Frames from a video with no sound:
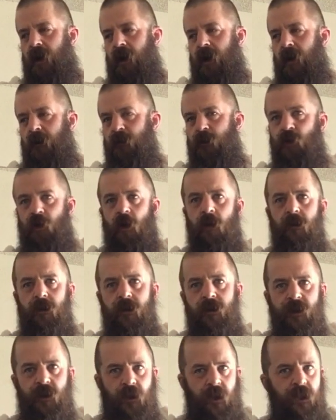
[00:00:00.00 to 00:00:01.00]
I'm
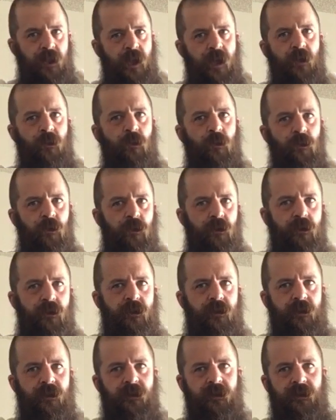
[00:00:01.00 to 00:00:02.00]
German, so I like rules.
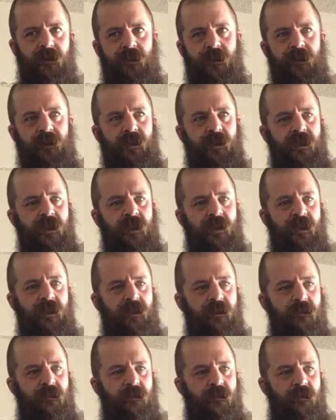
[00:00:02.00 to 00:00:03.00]

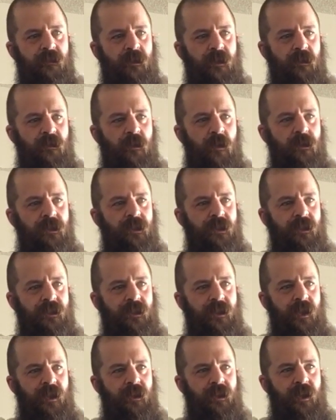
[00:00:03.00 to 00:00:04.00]
But I'm always a
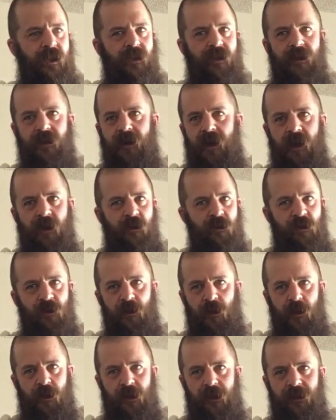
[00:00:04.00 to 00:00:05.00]
day late and a dollar
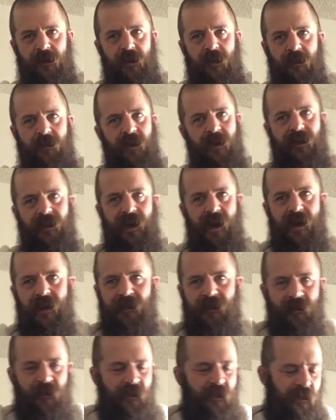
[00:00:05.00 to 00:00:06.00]
short or something like that.
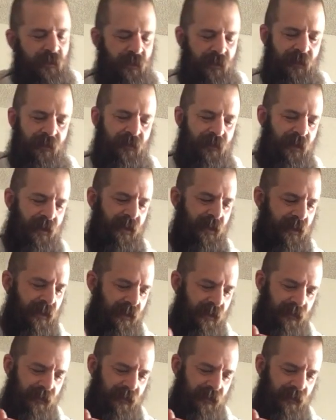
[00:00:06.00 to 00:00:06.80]
It's really, really funny.